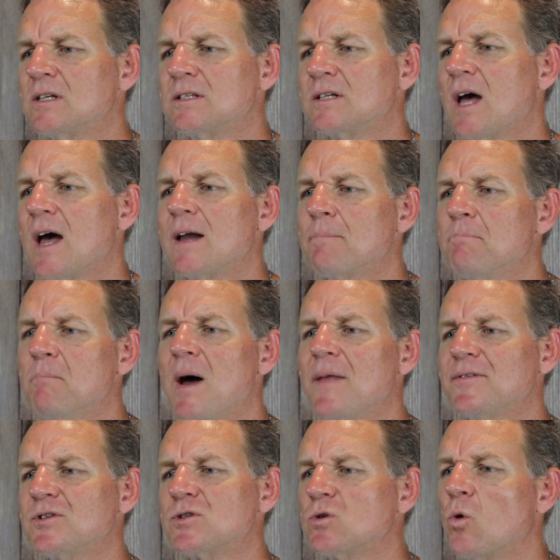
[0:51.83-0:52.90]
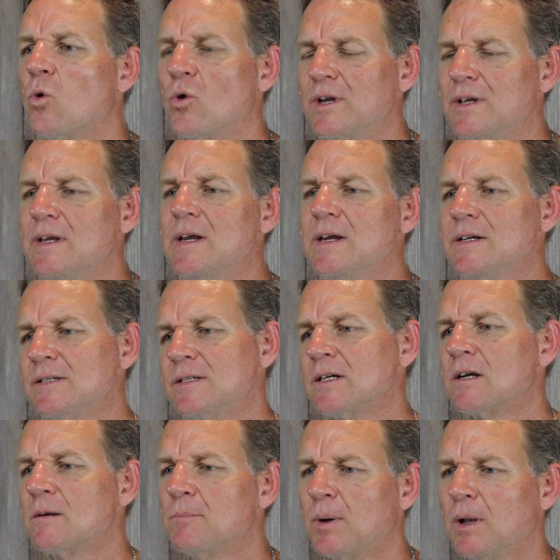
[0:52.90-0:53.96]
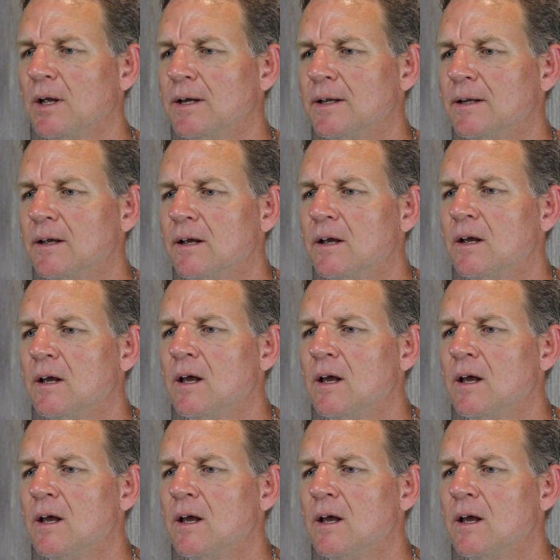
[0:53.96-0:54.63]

can take months or years to complete.